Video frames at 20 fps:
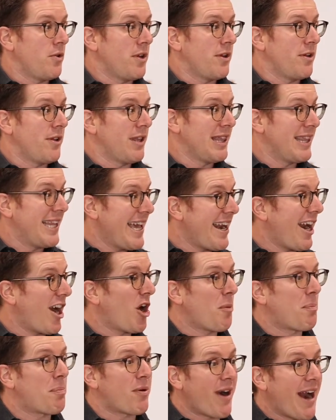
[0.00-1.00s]
let
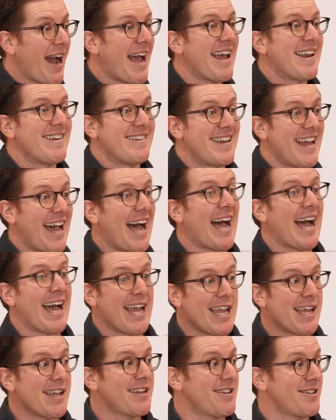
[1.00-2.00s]
our pride
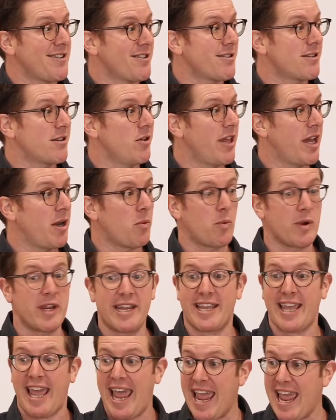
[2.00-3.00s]
die so that we
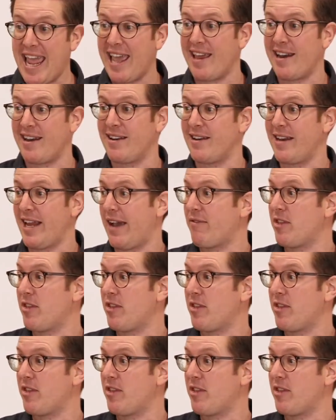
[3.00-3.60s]
can have